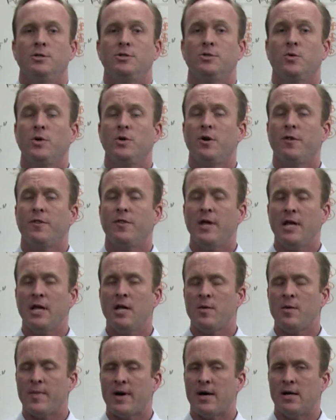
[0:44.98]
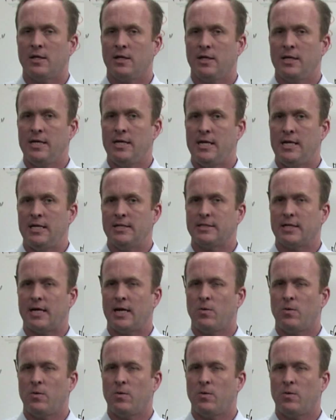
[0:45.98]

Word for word: So when you're thinking about leads,